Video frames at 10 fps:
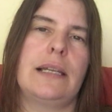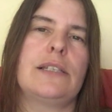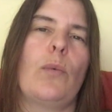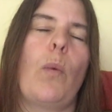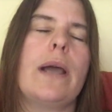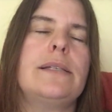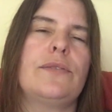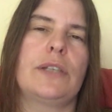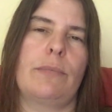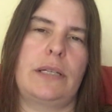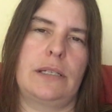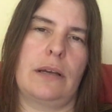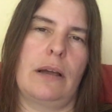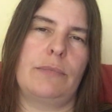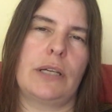It's a waste of somebody's
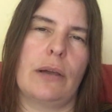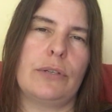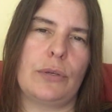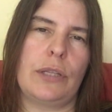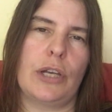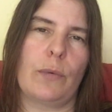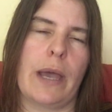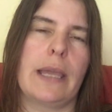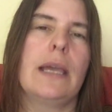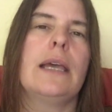time to go and do it the other way.